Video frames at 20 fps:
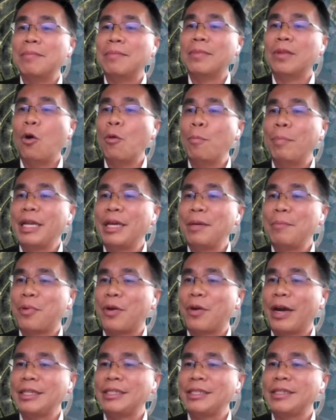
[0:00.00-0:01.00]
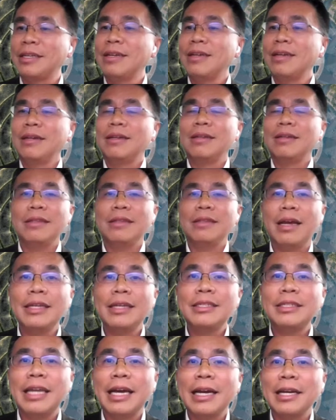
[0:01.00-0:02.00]
opening price,
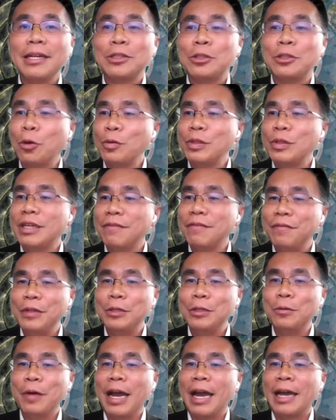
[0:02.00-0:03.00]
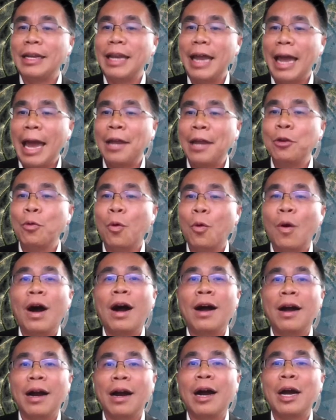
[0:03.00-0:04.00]
Nasdaq TotalView and
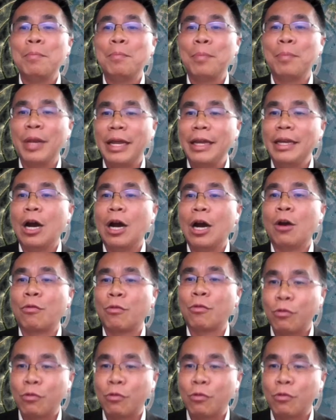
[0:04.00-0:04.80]
NOII played a